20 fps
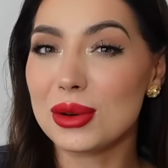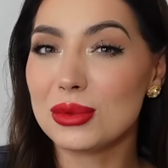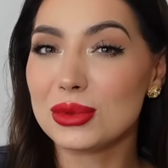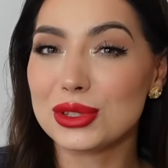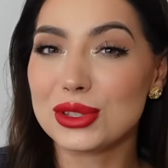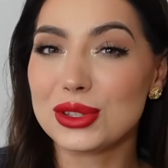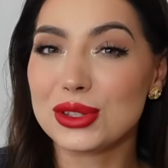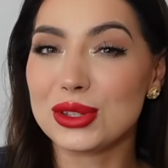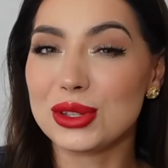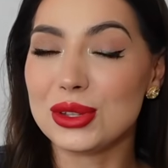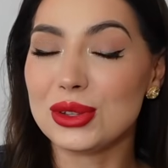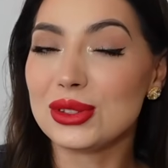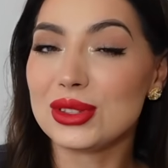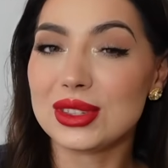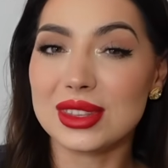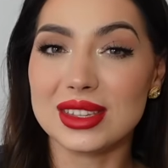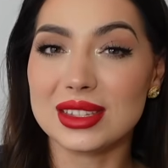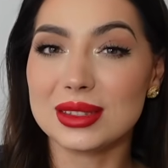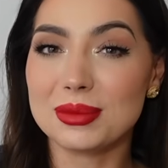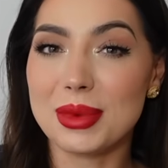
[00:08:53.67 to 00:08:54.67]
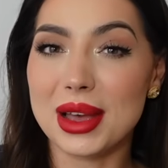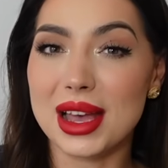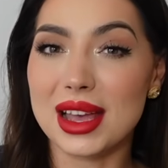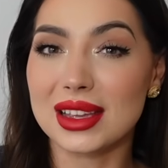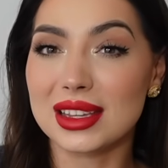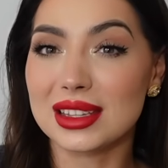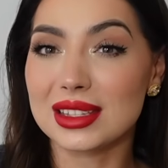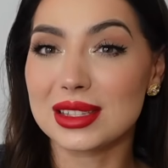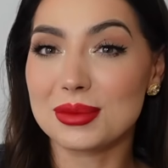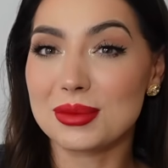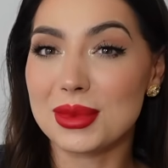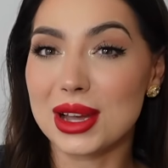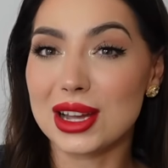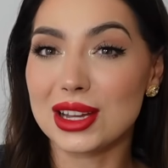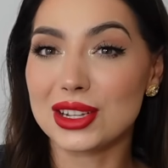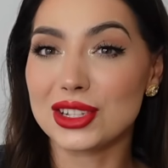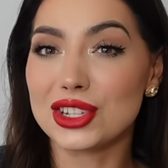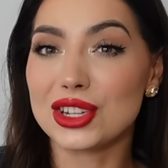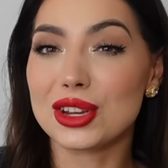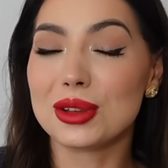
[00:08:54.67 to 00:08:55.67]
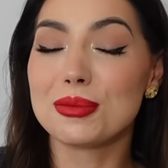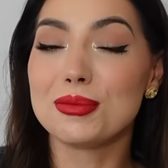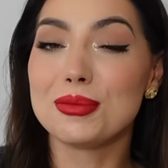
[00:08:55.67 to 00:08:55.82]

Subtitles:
would suit this bag as much